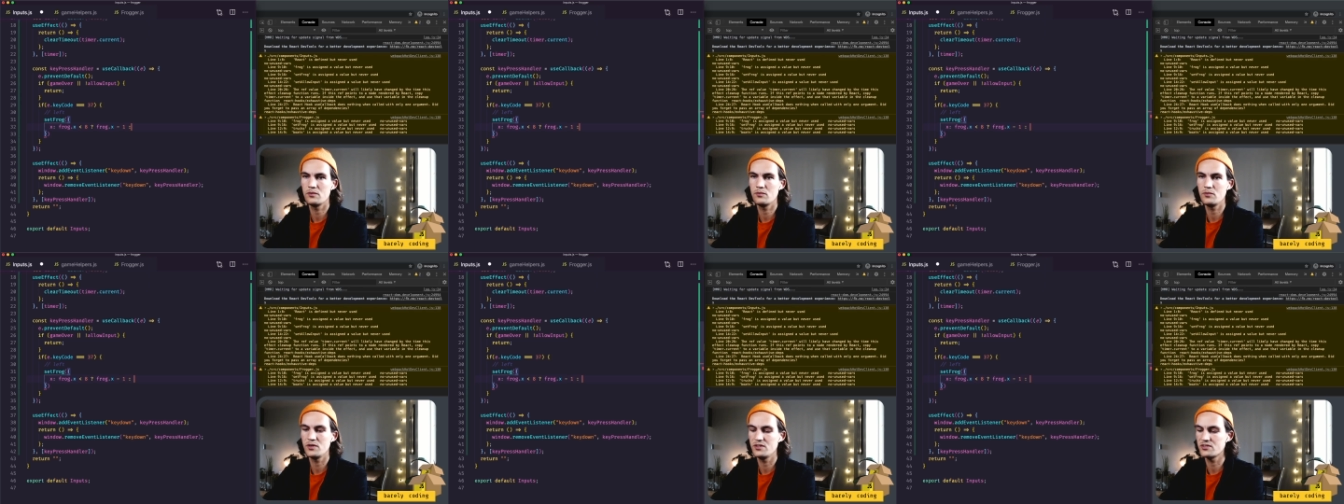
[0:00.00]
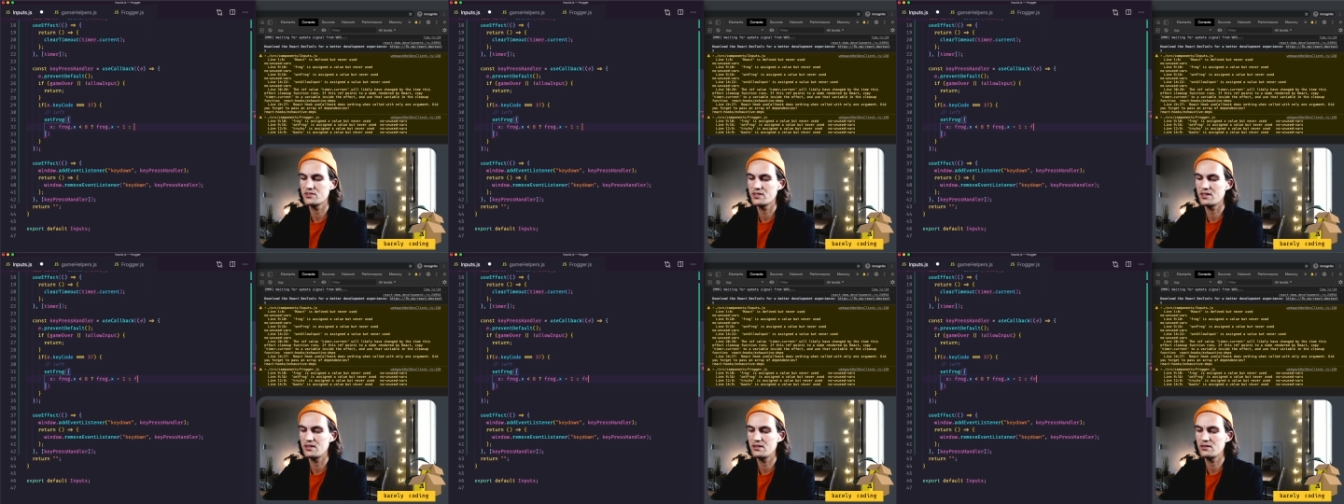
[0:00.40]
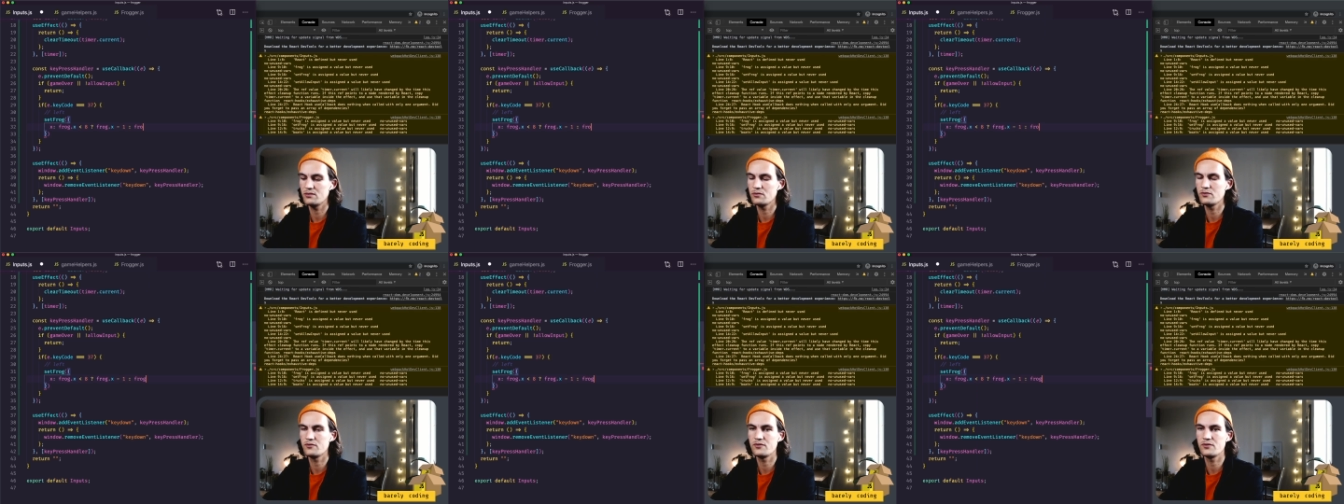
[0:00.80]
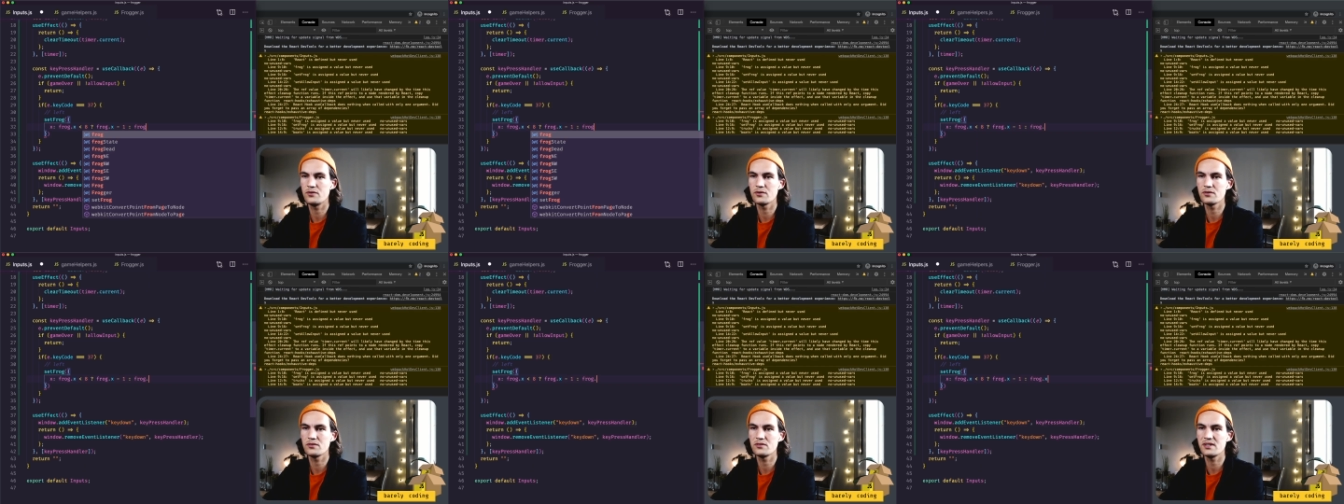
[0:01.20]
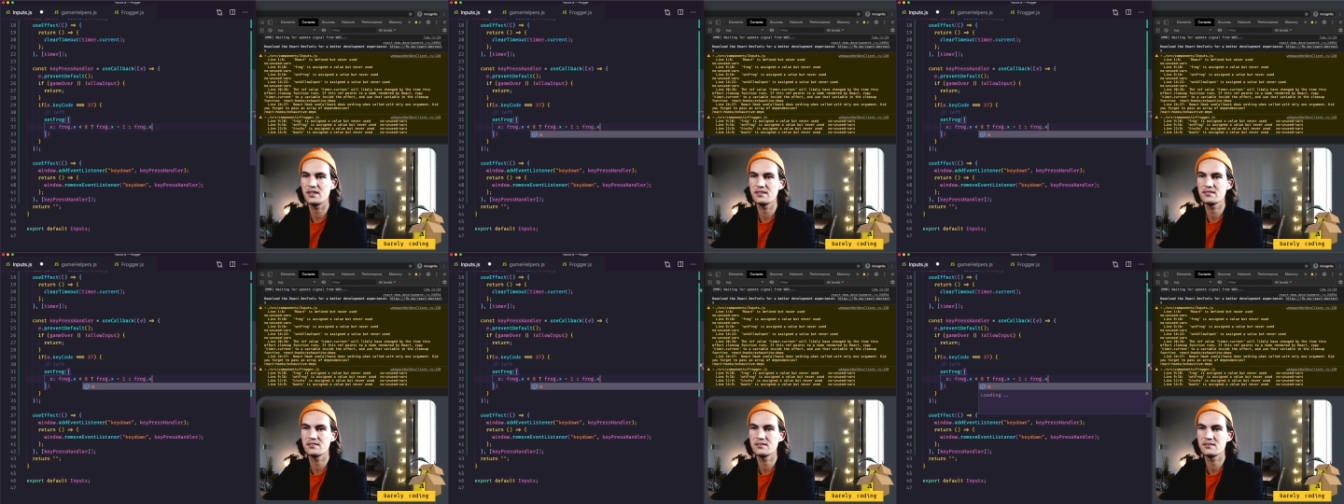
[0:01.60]
we just set it to
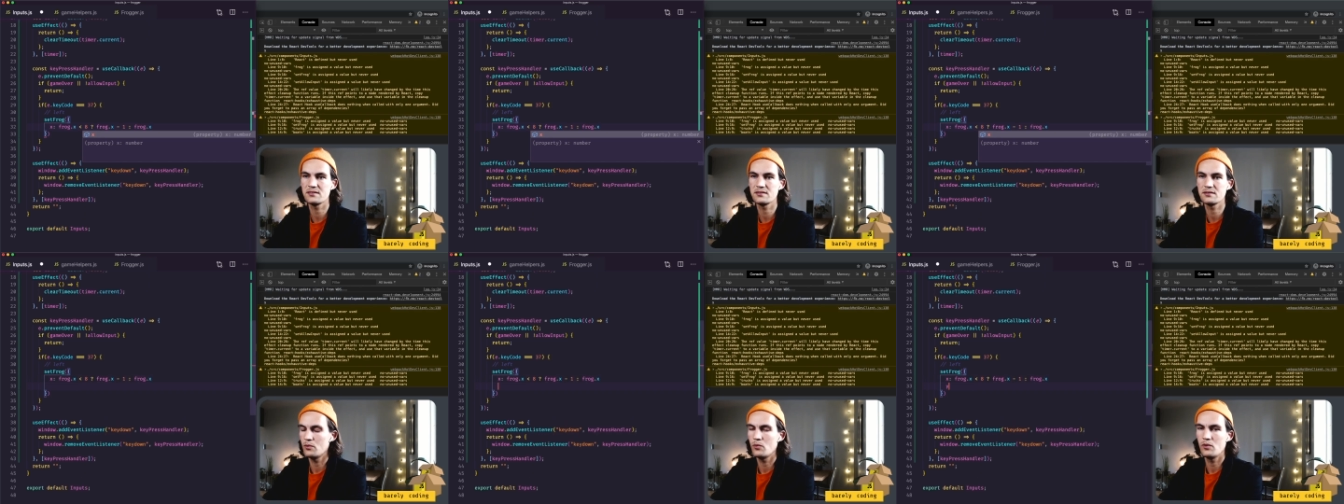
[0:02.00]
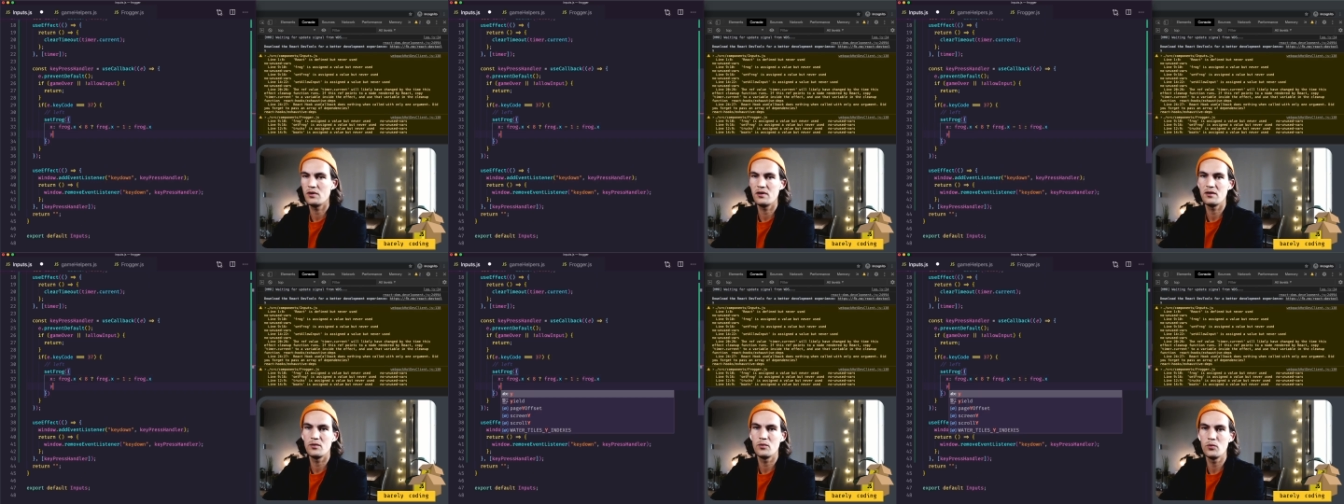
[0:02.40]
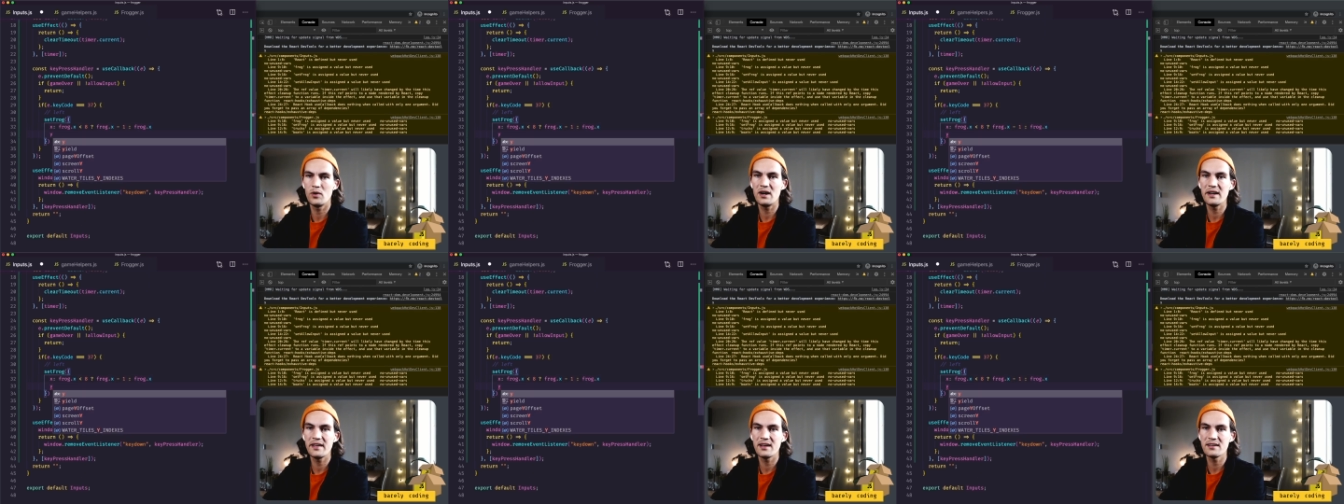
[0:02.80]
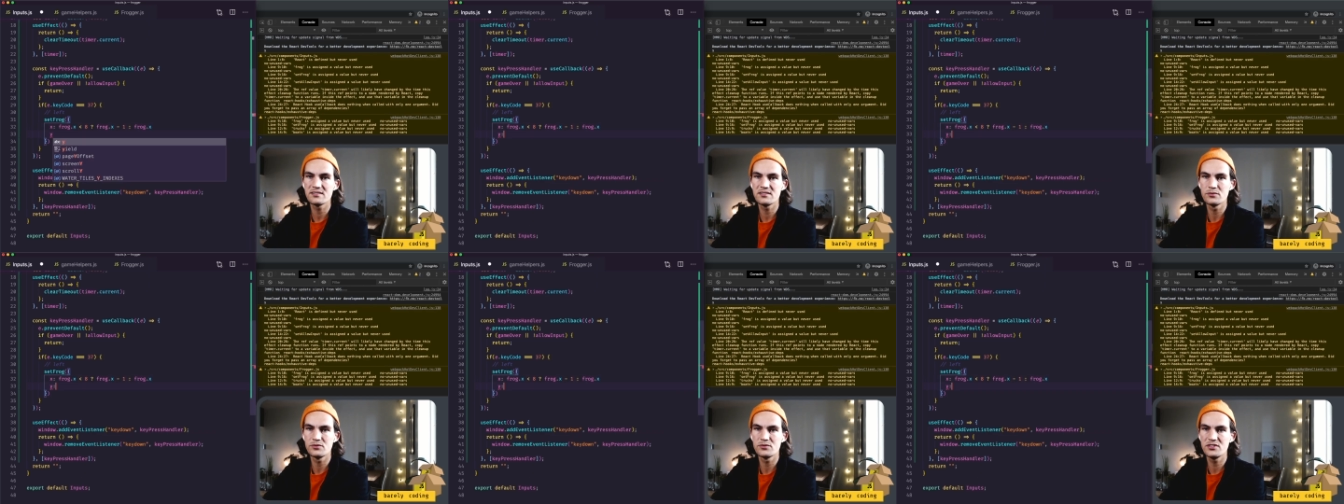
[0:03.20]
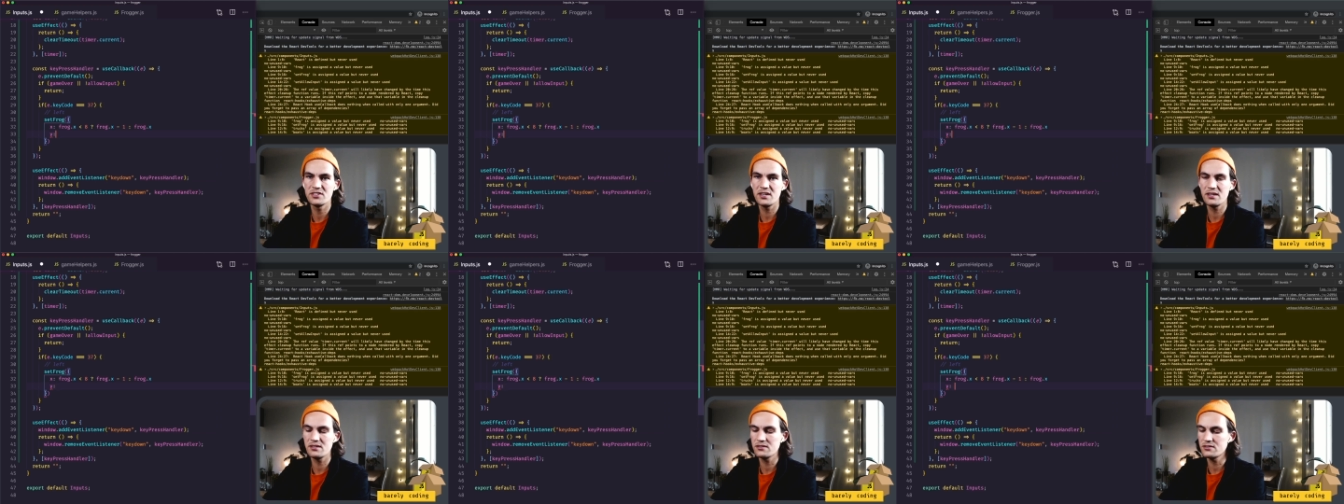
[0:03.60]
frog.x. Y has no
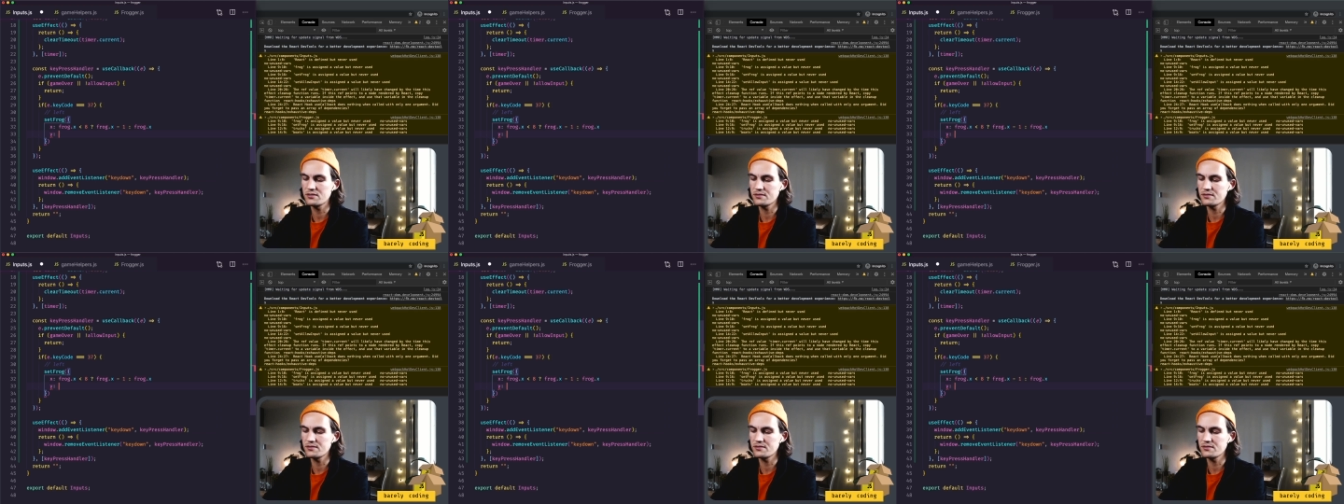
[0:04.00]
change.